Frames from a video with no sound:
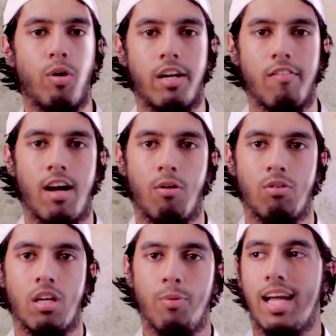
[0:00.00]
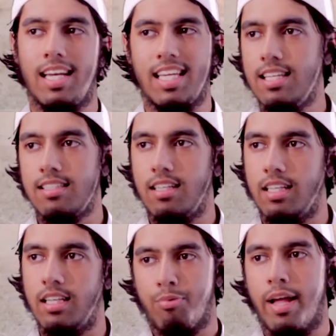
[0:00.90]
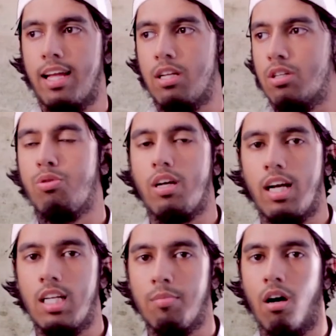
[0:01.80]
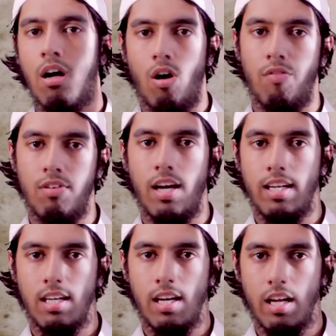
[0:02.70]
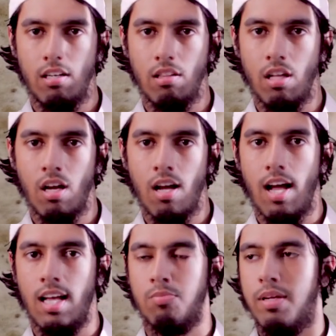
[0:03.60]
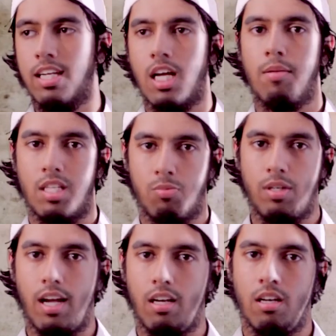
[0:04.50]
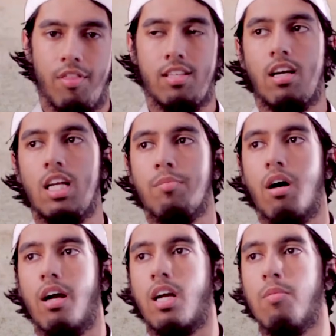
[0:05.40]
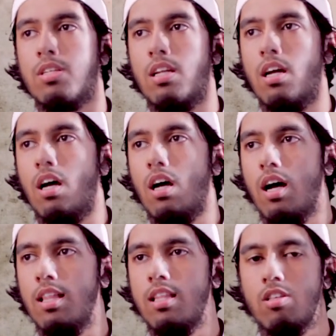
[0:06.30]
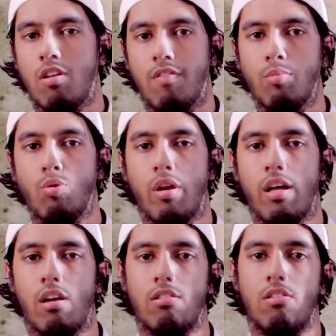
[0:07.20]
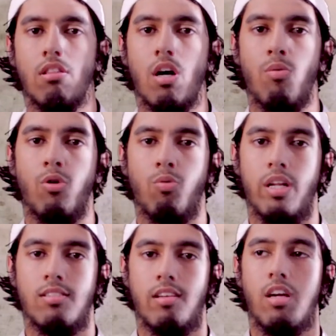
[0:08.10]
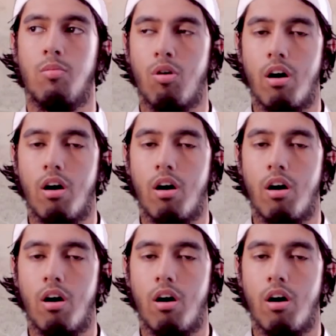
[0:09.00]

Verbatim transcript: walking around, we can easily pray to the kalima of La ilaha illallah as many times as we can. This kalima, it comes in a hadith of Abu Hurairah radiallahu anhu in Sahih